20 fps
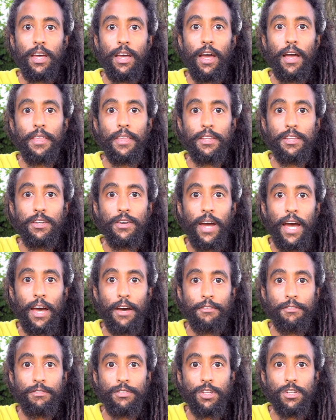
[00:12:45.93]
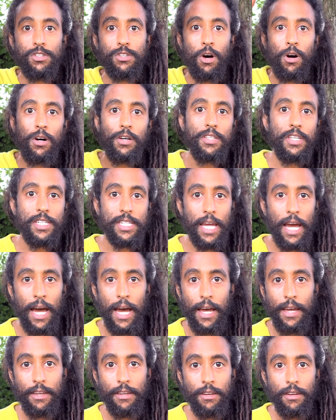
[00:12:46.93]
and then you have the soul in the
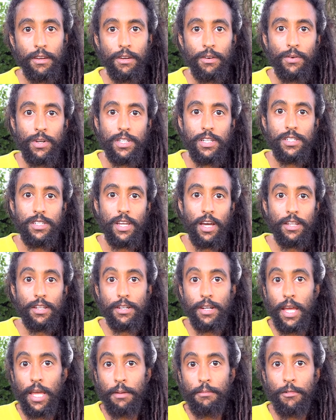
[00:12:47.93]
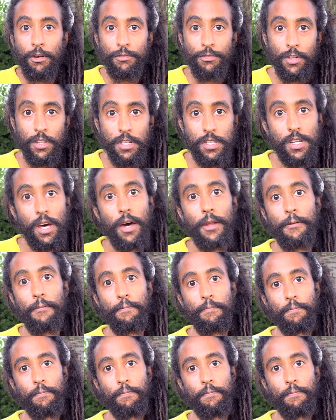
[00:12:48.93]
sky, which is the other name for the sun.